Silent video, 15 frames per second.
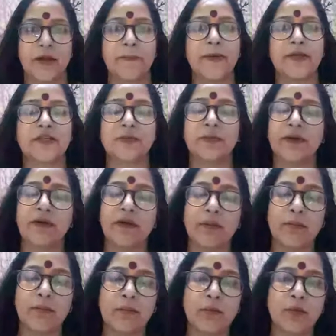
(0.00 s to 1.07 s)
must be
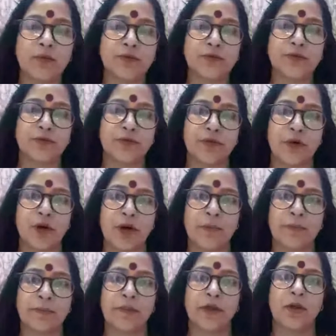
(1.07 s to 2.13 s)
removed
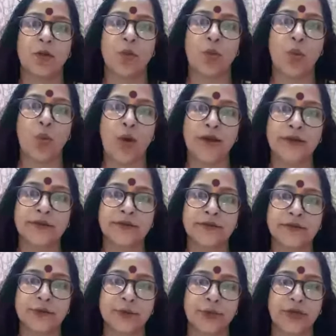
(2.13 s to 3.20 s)
from one
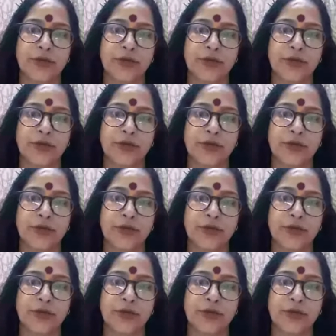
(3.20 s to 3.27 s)
to